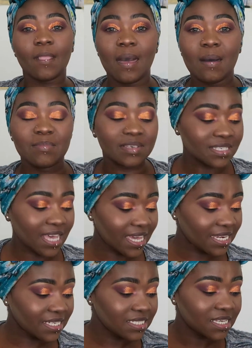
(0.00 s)
I'm
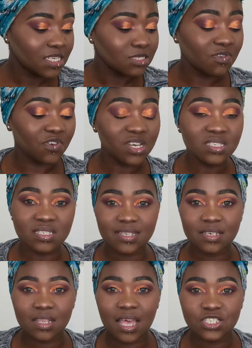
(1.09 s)
excited. They're very
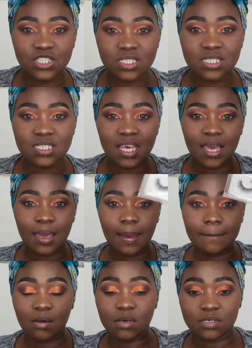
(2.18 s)
subtle lashes
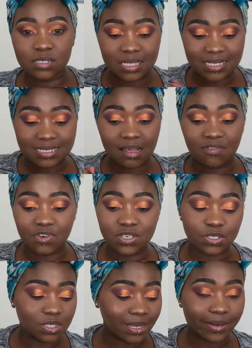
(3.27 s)
because this girlfriend
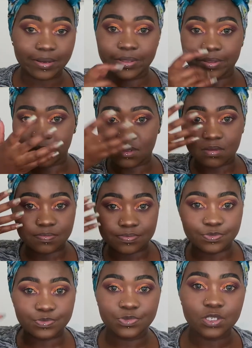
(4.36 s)
is like,
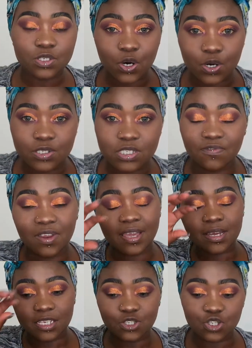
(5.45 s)
these girls have
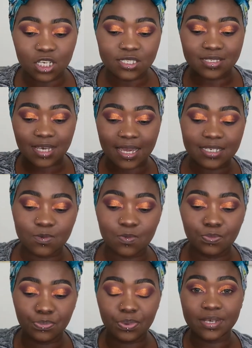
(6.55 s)
like literally decided,
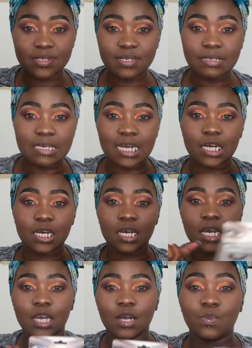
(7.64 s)
listen here,
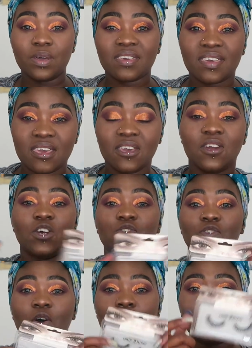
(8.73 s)
we're here.
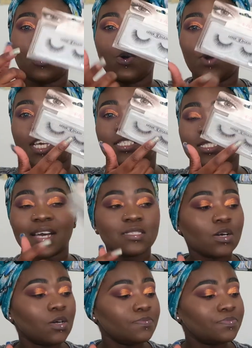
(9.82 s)
So very
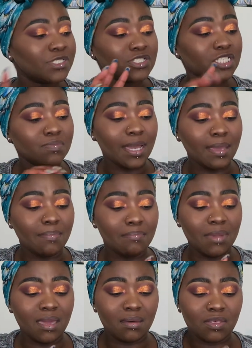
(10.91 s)
subtle. This is my
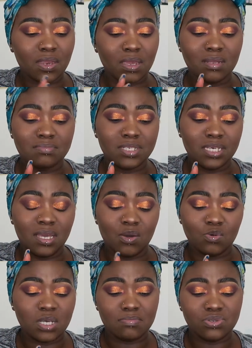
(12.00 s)
main 3D
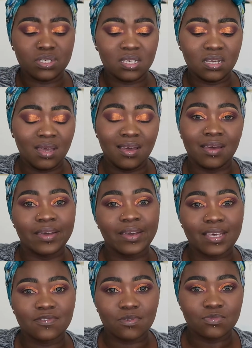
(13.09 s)
Huda Beauty
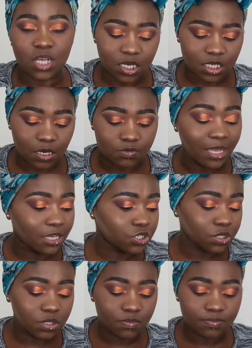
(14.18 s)
guys from Chinatown
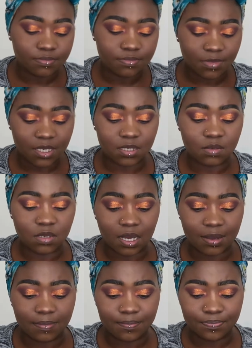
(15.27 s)
lashes. Isn't yeah.